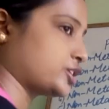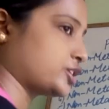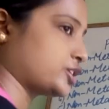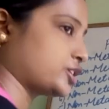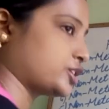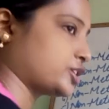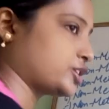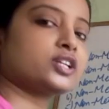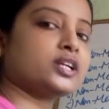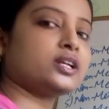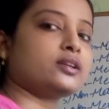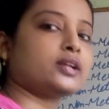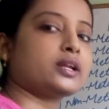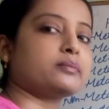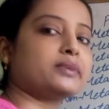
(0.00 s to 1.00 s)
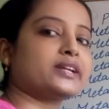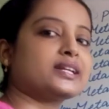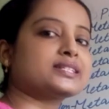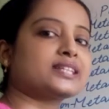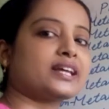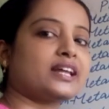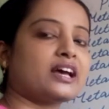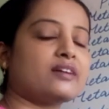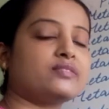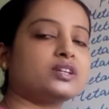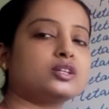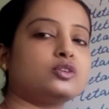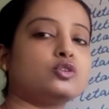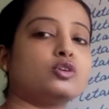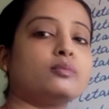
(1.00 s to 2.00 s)
Yes children, non-metals are
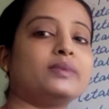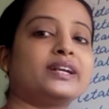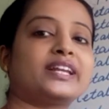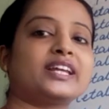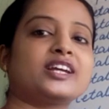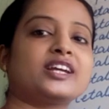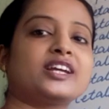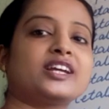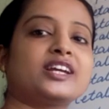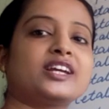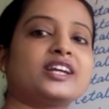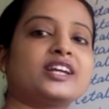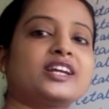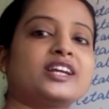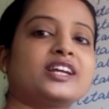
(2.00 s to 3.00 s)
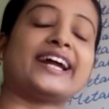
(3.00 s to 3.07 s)
having low melting and boiling point.